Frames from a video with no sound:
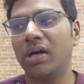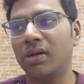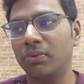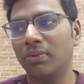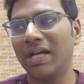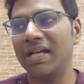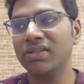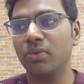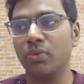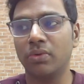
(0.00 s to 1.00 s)
are known
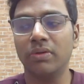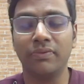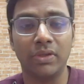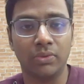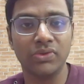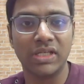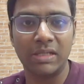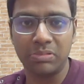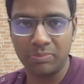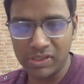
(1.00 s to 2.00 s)
as oral verrucous
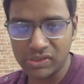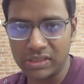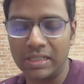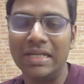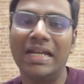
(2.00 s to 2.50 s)
hyperplasia.